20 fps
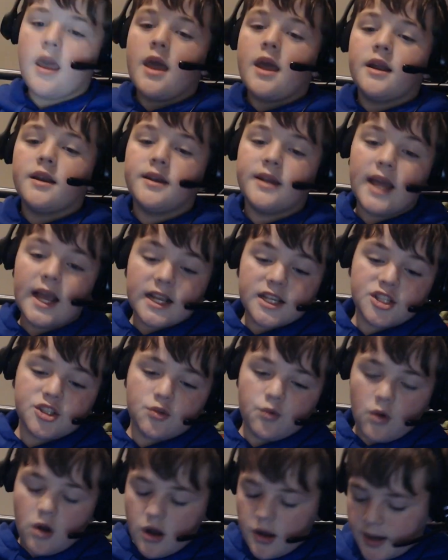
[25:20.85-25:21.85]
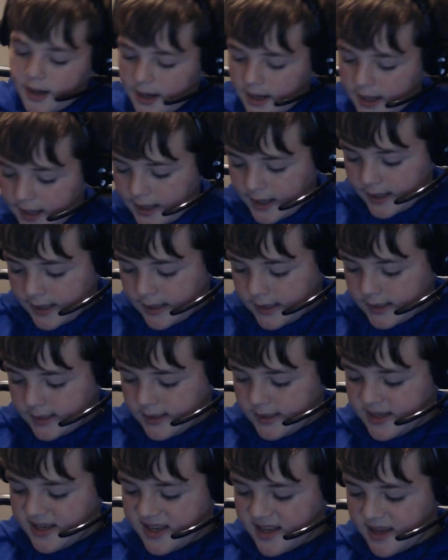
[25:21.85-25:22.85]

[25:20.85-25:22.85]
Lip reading: Next one is